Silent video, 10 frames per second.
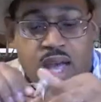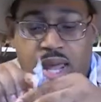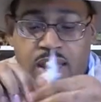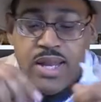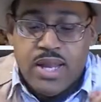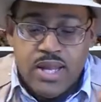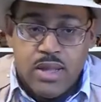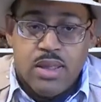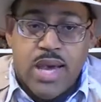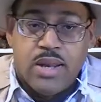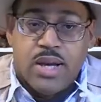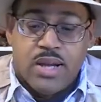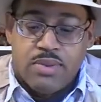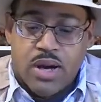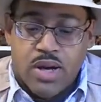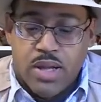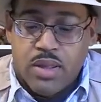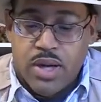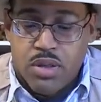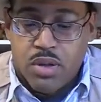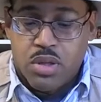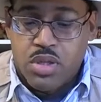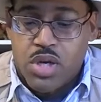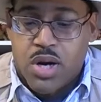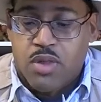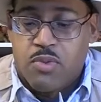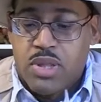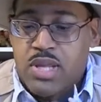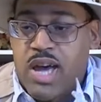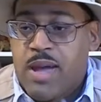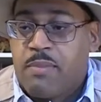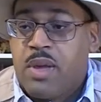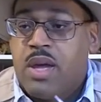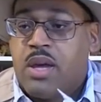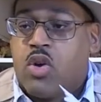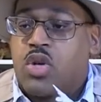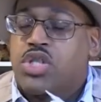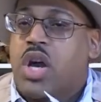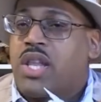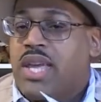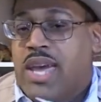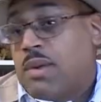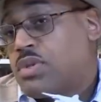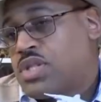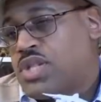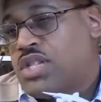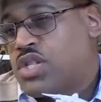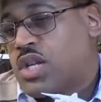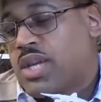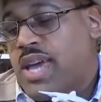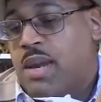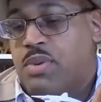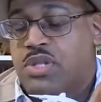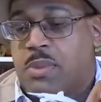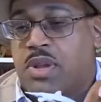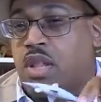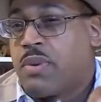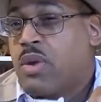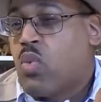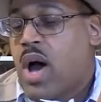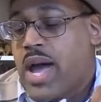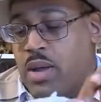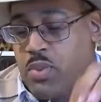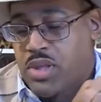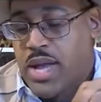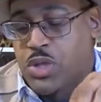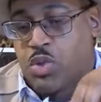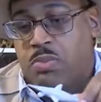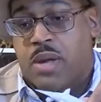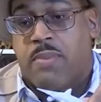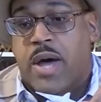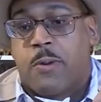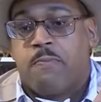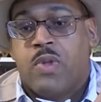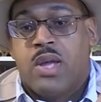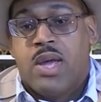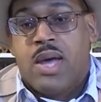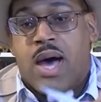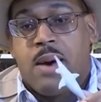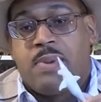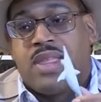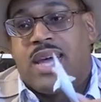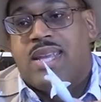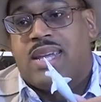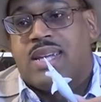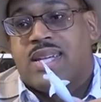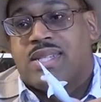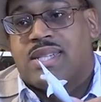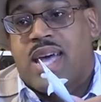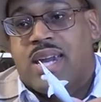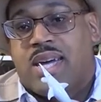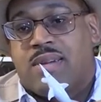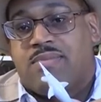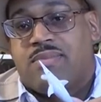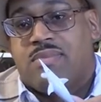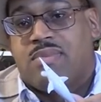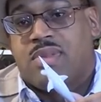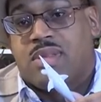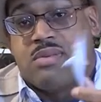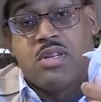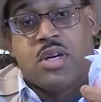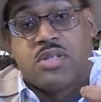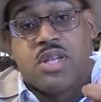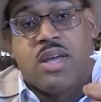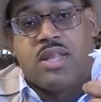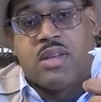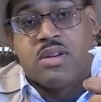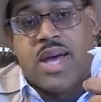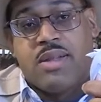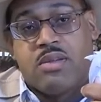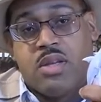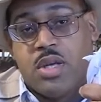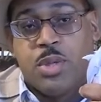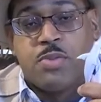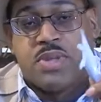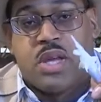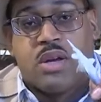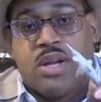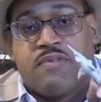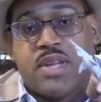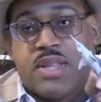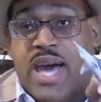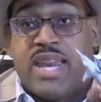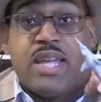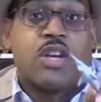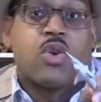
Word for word: And the idea is that uh, there are other sharks from this time, or shark-like animals, say shark-like animals. I'm going to explain why with the actual big model. Uh, but the idea is that, uh, you know, they're not huge, but they're enough to get the idea